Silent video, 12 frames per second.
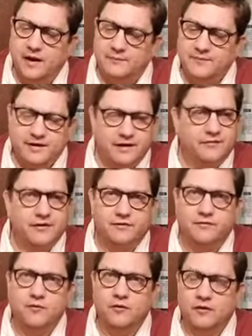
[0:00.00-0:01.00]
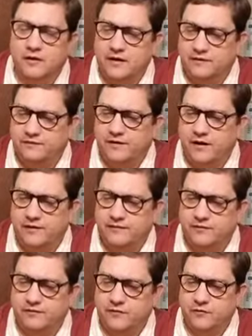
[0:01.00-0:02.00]
I'm going to give it a 4 out of 5
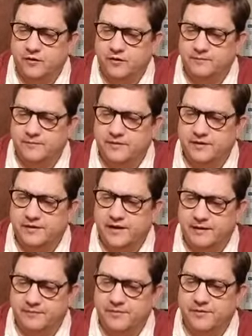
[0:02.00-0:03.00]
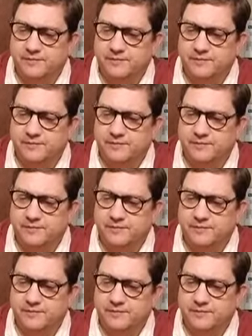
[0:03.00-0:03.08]
for the depth.